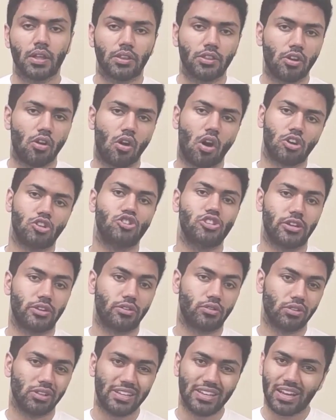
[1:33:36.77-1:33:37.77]
There are
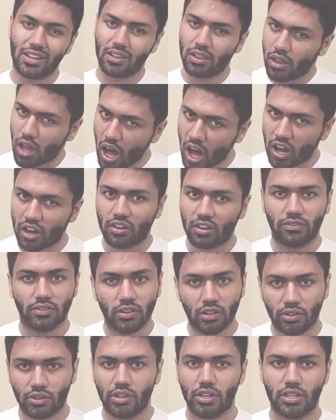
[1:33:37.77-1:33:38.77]
generally a lot
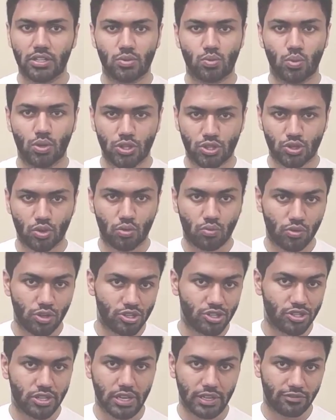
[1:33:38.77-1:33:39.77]
of learnings which
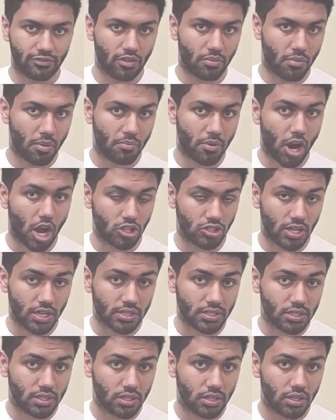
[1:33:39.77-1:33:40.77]
originate from a
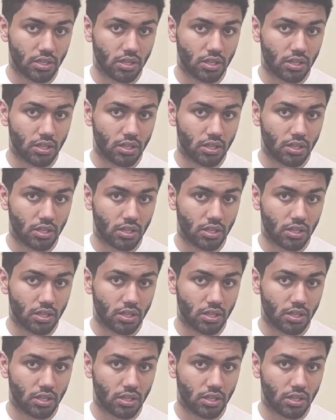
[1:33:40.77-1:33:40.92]
project.